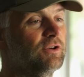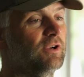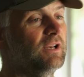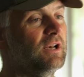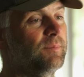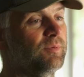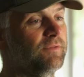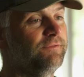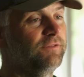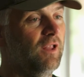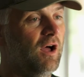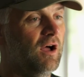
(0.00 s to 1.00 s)
and you're gonna end up with
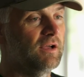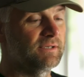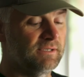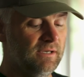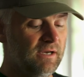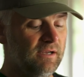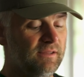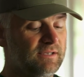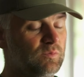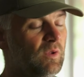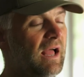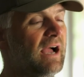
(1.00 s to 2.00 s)
flaws.
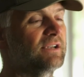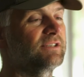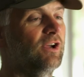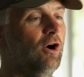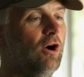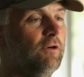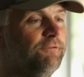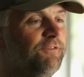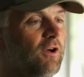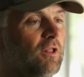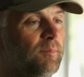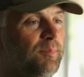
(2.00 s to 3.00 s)
This will actually all
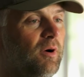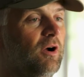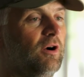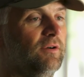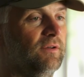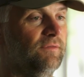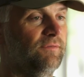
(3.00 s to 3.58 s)
fall apart